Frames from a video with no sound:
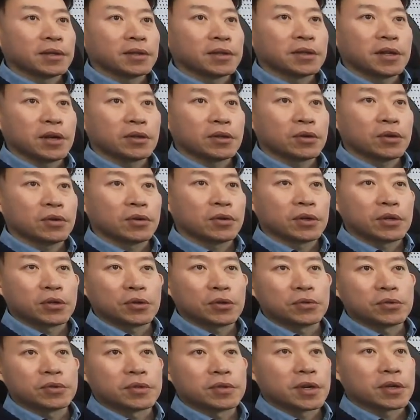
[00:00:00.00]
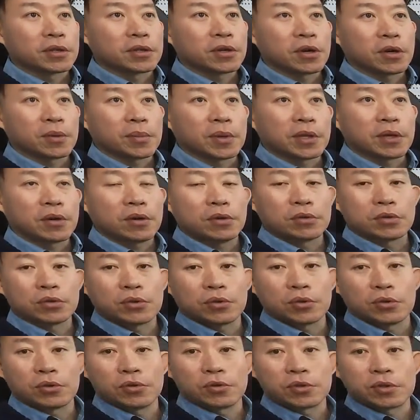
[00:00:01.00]
not only use TikTok but
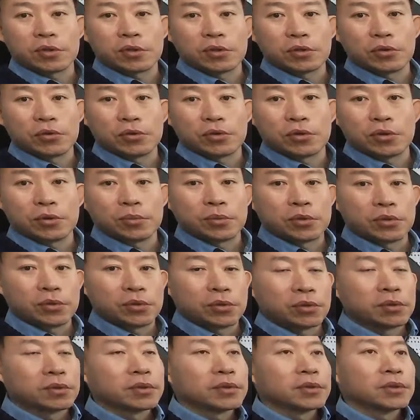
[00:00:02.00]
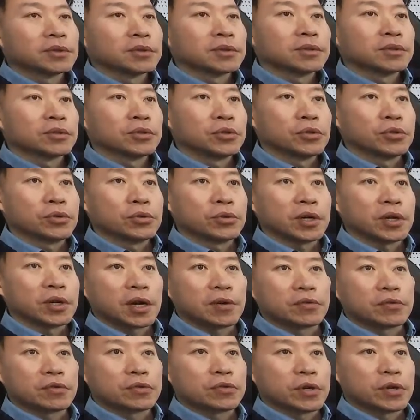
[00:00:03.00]
also use the YouTube to do the
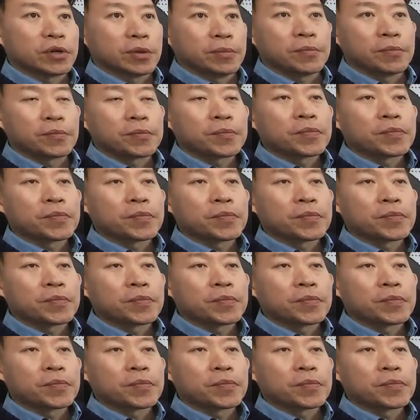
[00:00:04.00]
live stream.